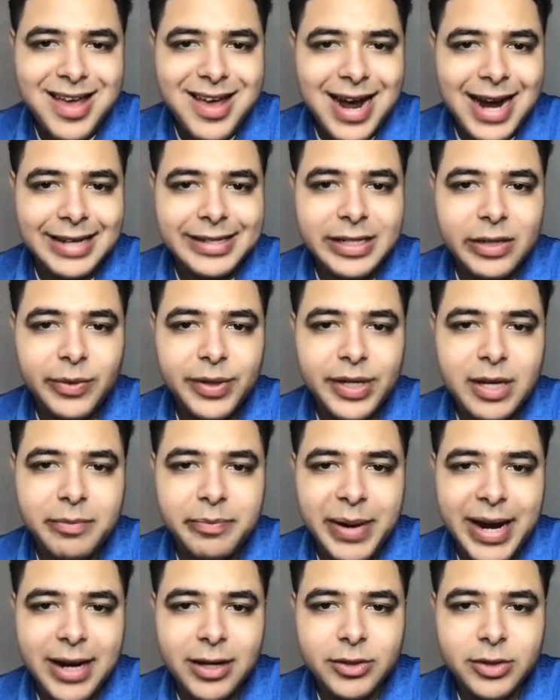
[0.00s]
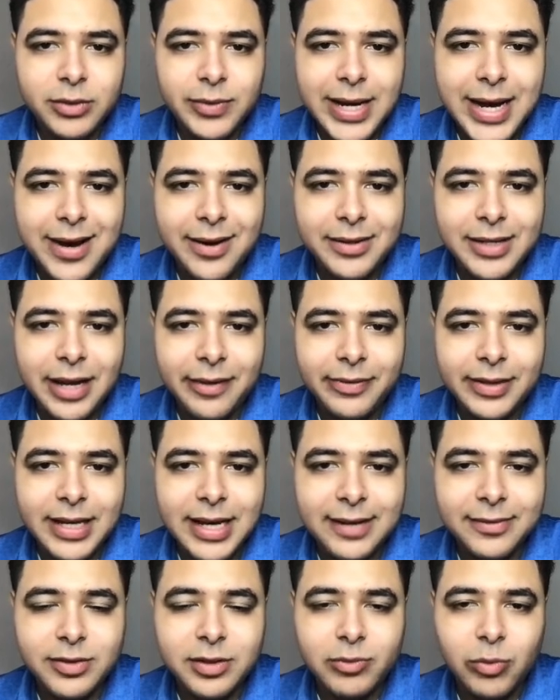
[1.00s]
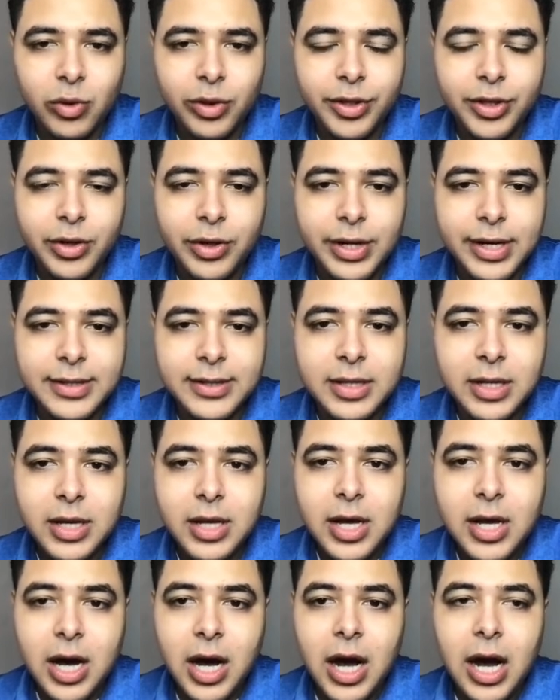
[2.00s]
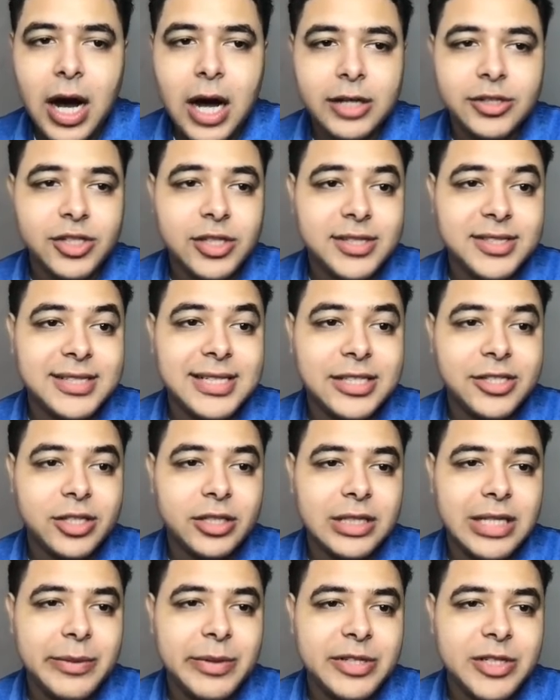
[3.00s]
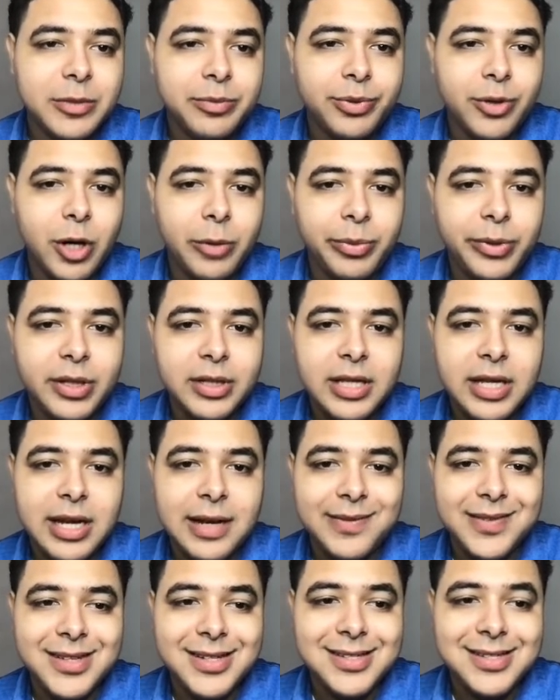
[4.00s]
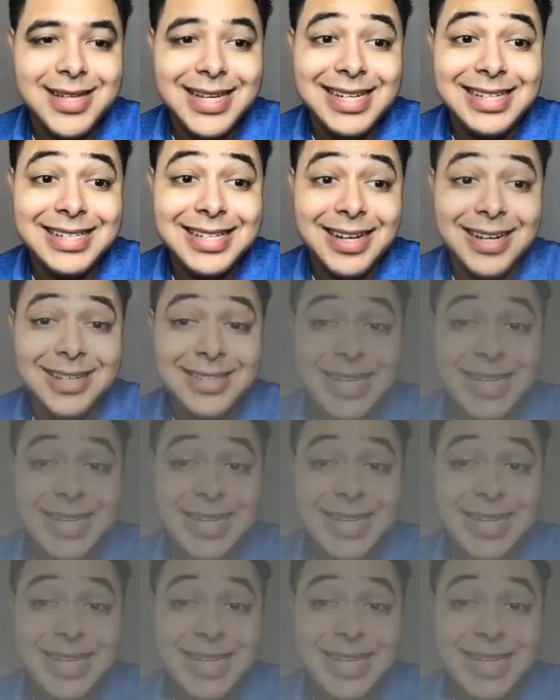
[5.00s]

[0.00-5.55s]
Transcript: I think we could bounce around, definitely have some more noise. Uh, just set your limits appropriately if this thing does